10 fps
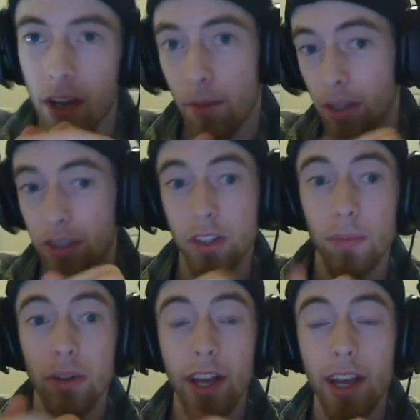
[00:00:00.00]
but still
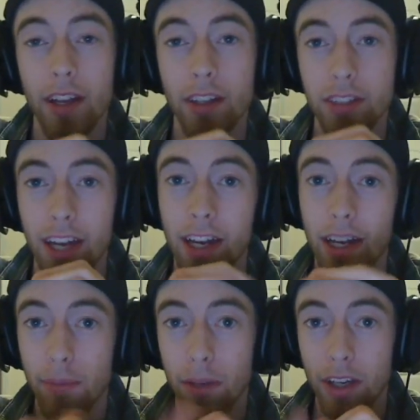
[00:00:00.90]
play in a
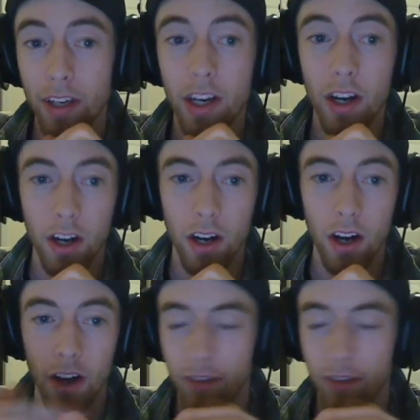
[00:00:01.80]
1080p on a